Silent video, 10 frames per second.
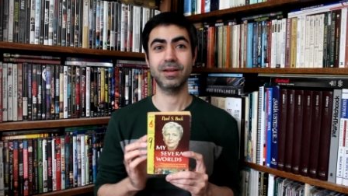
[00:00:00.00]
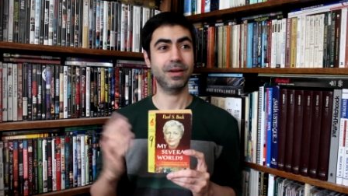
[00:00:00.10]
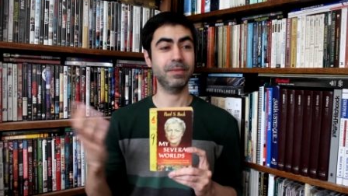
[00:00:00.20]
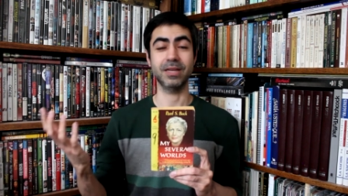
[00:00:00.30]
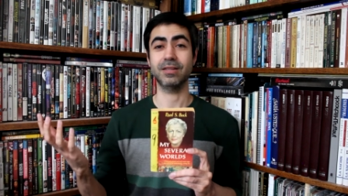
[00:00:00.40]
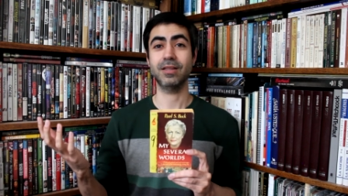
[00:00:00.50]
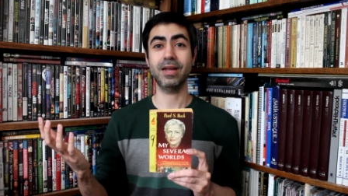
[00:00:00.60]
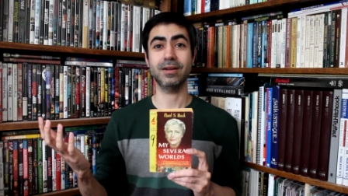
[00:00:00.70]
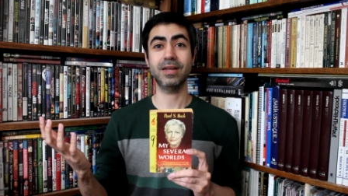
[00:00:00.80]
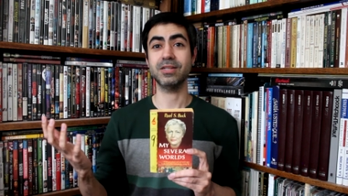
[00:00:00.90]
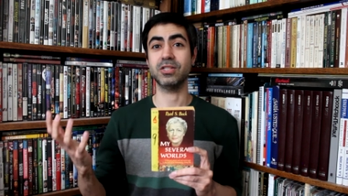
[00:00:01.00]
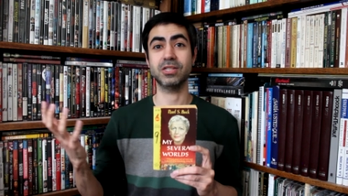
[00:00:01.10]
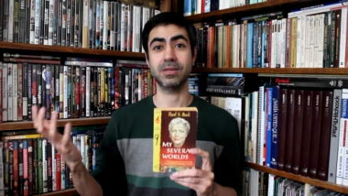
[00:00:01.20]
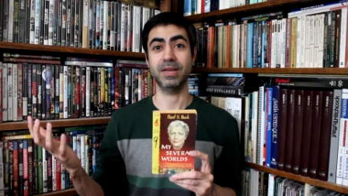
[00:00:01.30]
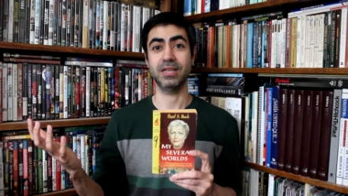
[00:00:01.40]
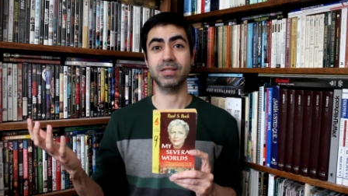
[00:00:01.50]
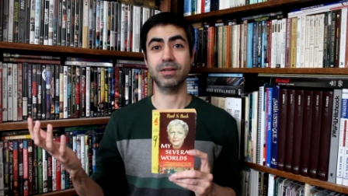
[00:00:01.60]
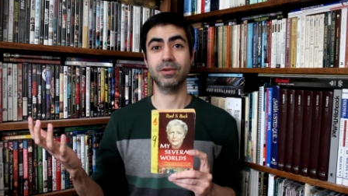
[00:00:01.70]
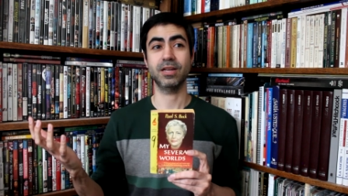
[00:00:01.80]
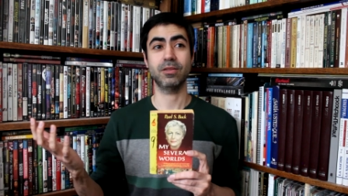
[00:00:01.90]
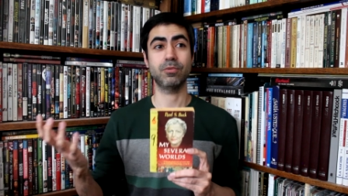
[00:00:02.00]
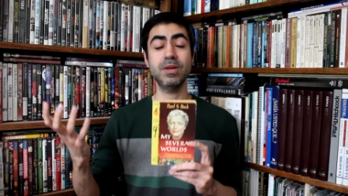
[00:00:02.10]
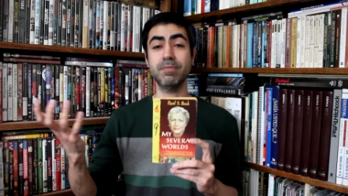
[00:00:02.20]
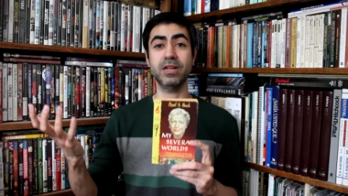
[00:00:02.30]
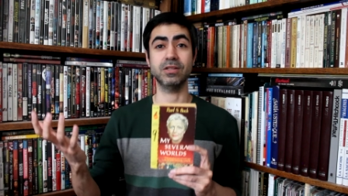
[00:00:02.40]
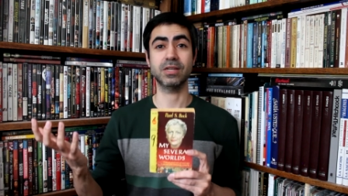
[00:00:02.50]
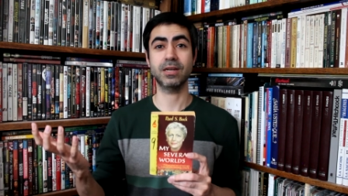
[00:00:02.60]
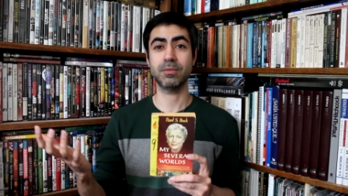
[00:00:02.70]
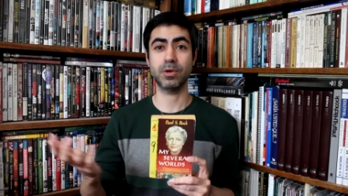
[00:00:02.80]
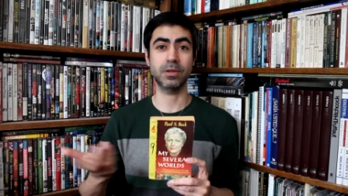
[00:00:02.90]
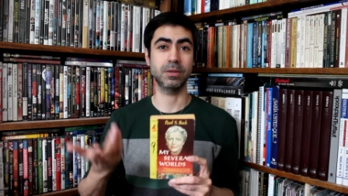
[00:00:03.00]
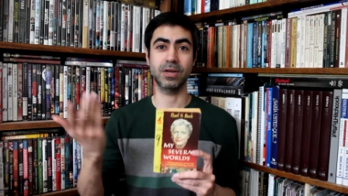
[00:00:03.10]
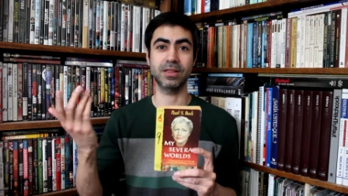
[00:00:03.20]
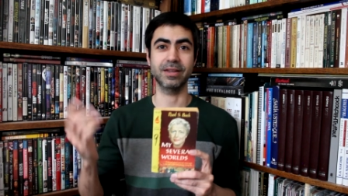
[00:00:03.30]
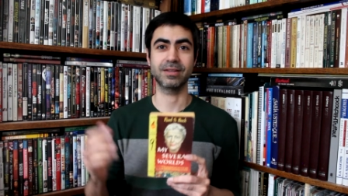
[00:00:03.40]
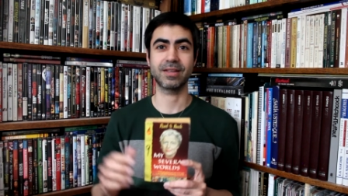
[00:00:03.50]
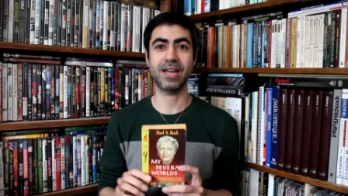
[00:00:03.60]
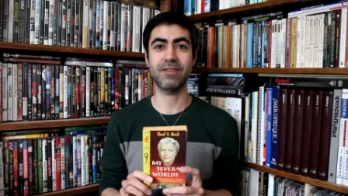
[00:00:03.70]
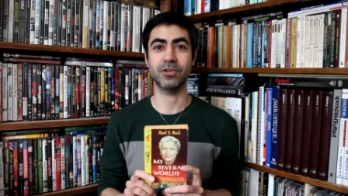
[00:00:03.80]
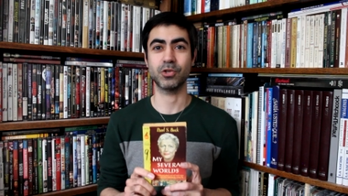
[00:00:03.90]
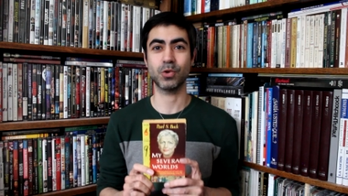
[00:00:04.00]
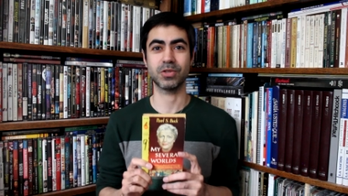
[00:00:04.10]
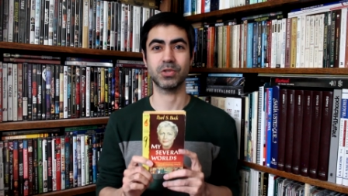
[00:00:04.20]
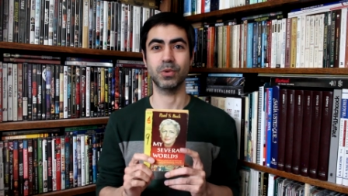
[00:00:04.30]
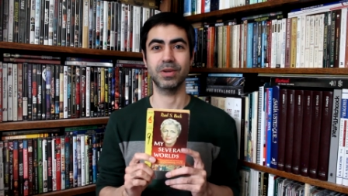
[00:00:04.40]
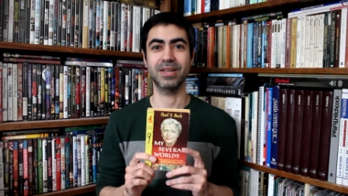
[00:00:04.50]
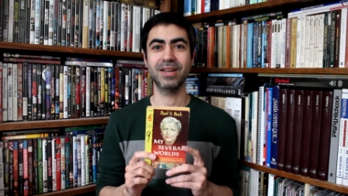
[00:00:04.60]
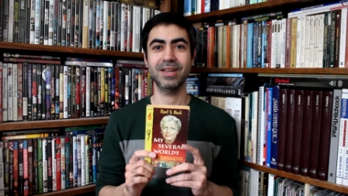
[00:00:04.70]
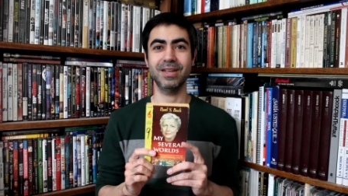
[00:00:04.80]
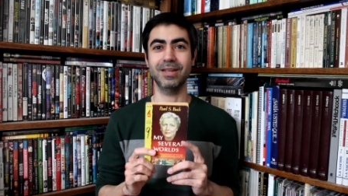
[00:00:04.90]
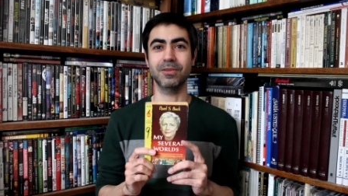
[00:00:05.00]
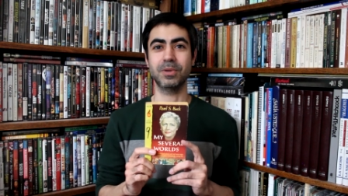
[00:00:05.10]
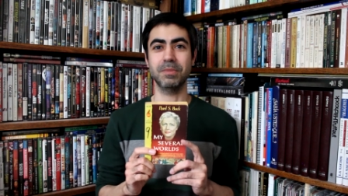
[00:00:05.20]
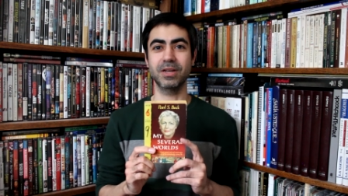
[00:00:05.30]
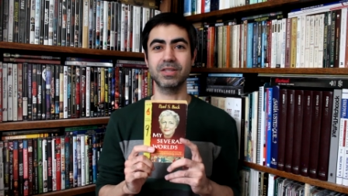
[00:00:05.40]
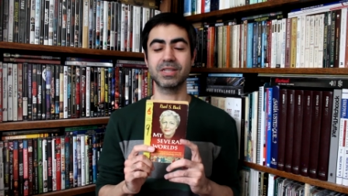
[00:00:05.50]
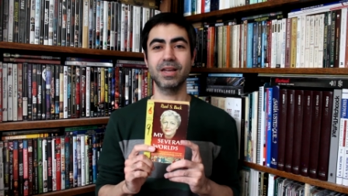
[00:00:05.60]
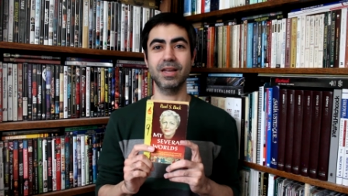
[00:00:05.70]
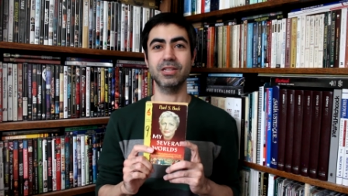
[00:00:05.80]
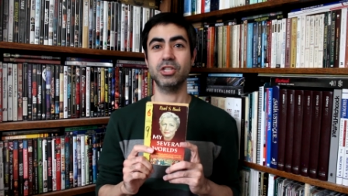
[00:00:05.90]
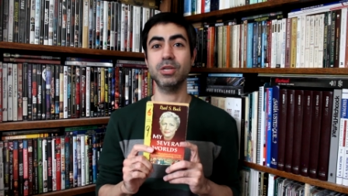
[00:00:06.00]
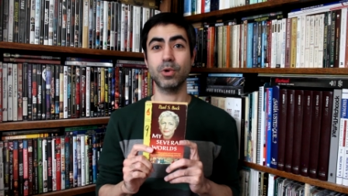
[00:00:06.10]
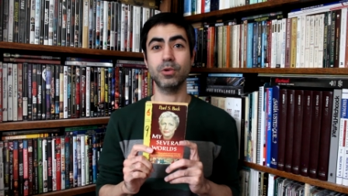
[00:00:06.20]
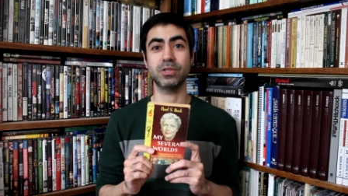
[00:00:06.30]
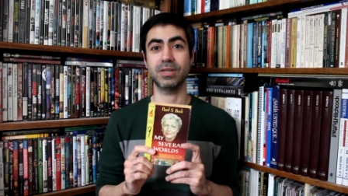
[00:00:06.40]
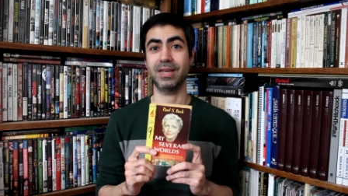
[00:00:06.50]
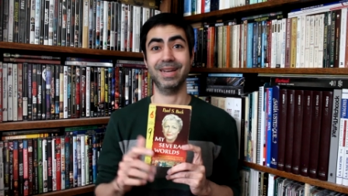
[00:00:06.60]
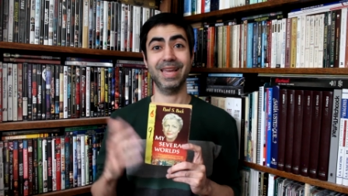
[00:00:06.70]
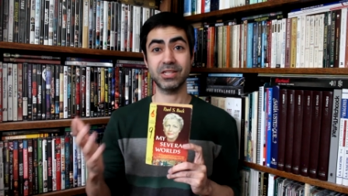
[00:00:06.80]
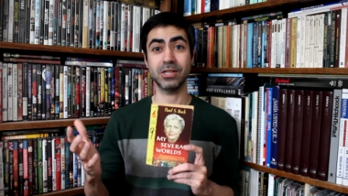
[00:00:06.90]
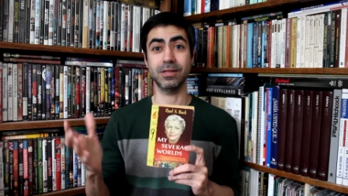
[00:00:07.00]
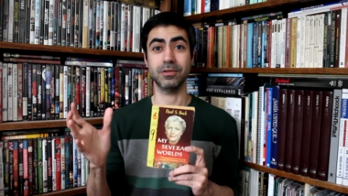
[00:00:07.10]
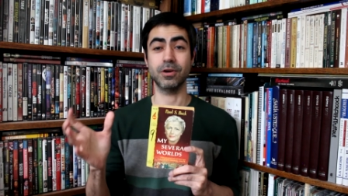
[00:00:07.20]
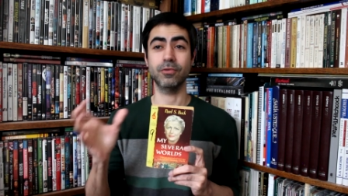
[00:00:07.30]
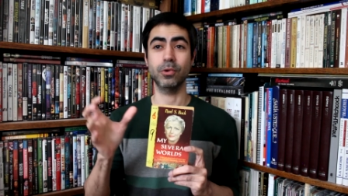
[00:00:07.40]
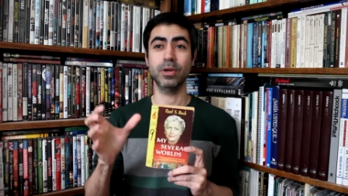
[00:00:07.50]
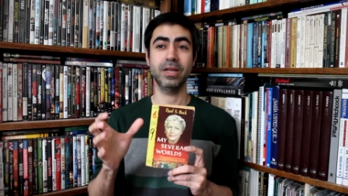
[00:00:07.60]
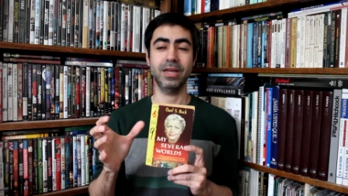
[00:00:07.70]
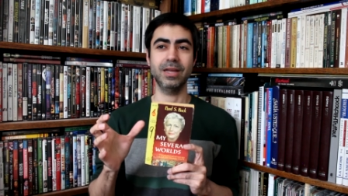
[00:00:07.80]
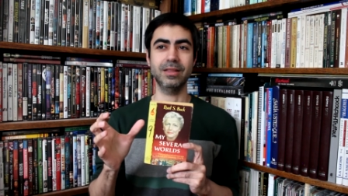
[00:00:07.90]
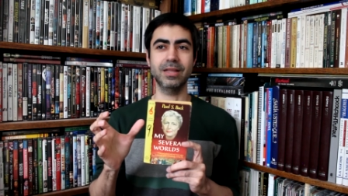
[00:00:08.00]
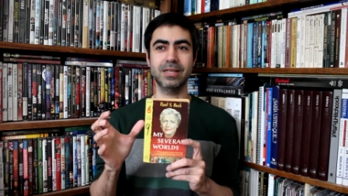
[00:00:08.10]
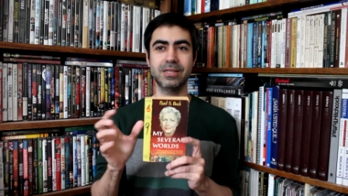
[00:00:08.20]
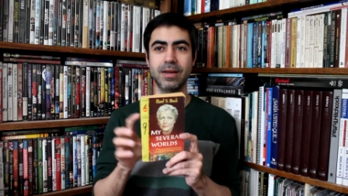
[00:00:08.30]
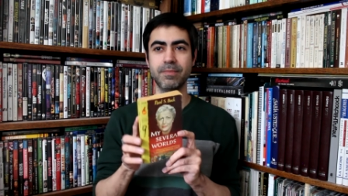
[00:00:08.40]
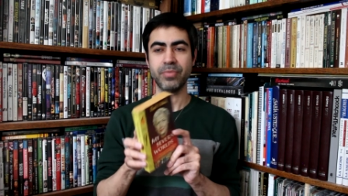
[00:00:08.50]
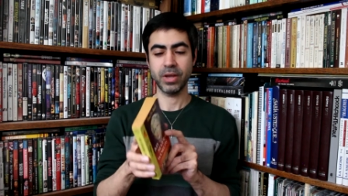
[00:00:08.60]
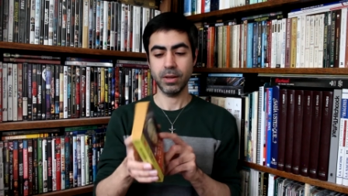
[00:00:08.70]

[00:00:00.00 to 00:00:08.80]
I'm like, that that is just amazing. Okay, three months, I can probably write like half a short story in three months. And she wrote an excellent novel in that time.